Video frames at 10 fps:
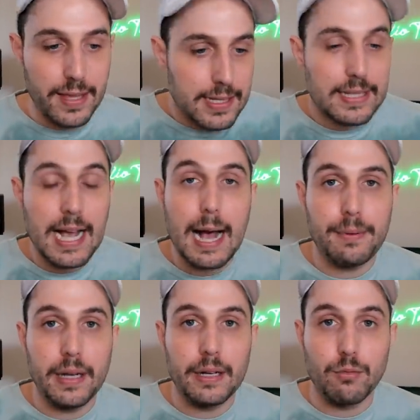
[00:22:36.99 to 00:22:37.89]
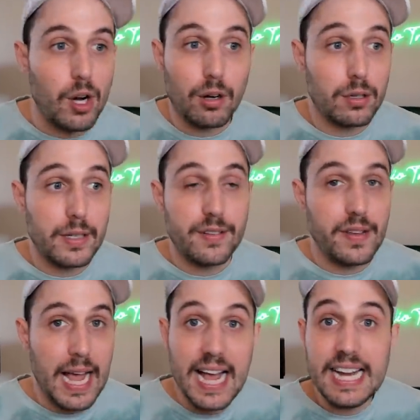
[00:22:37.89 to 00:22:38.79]
This is happening, regardless
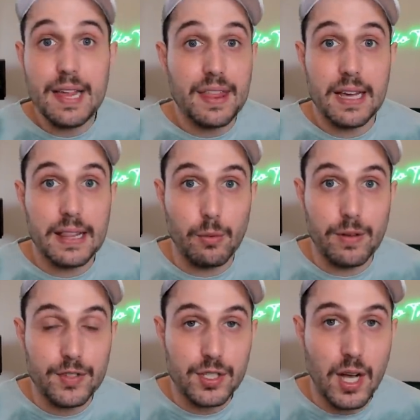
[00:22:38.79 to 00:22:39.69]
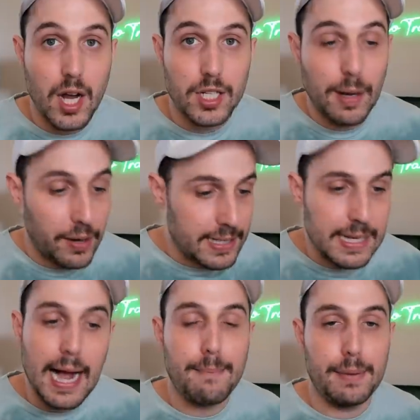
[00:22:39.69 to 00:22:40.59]
of anything that we've just talked about, it's
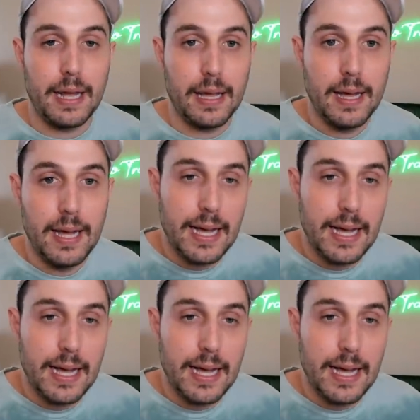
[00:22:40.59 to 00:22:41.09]
happening.